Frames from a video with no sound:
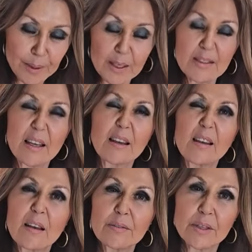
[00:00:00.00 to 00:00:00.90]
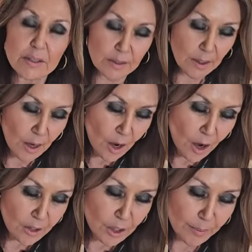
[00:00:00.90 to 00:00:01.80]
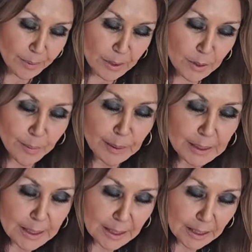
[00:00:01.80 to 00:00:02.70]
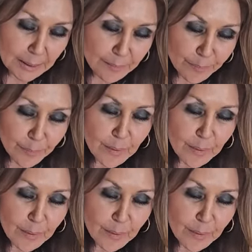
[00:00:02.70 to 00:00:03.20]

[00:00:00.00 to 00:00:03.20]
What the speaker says: because they love this on top of the spaghettini.